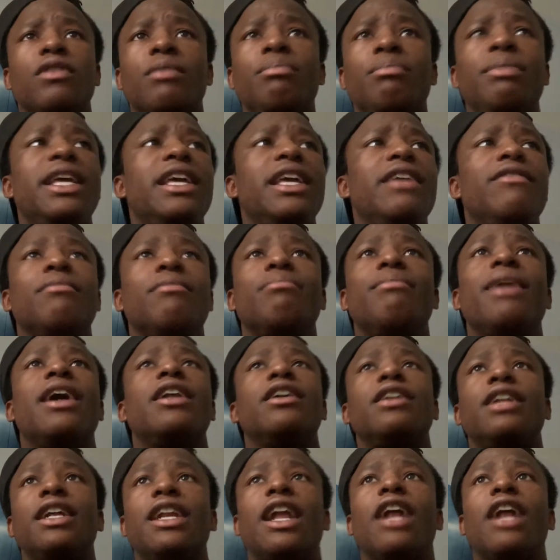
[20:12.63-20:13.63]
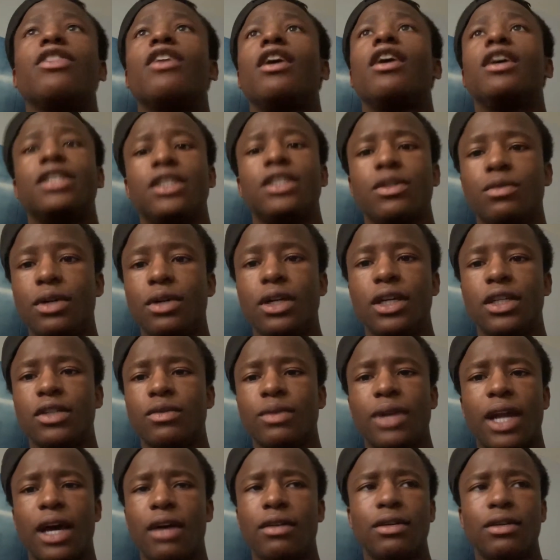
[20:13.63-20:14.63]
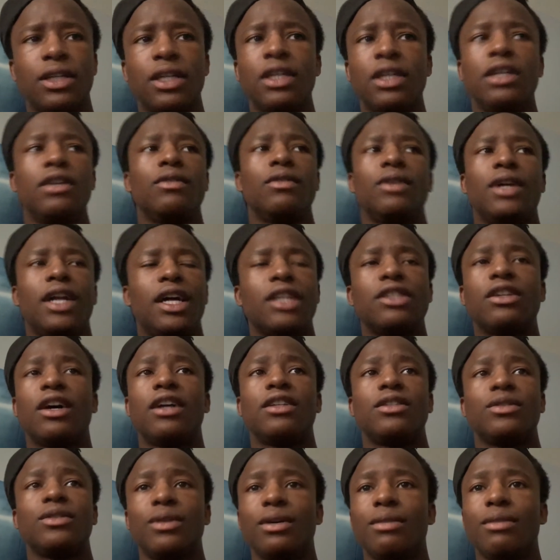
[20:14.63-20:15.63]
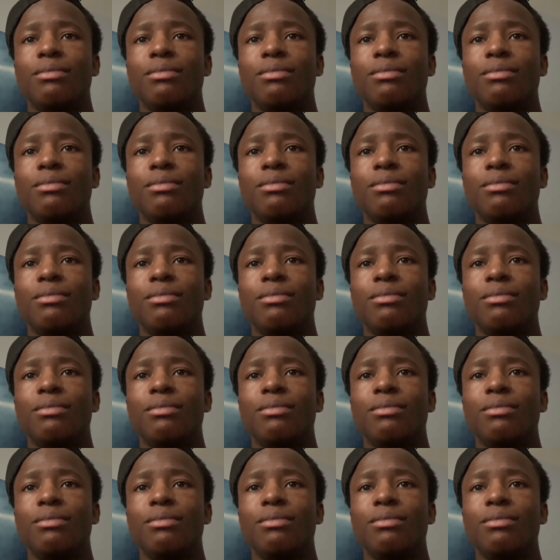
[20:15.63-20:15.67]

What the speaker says: to be even better than I thought she was when I talked to her.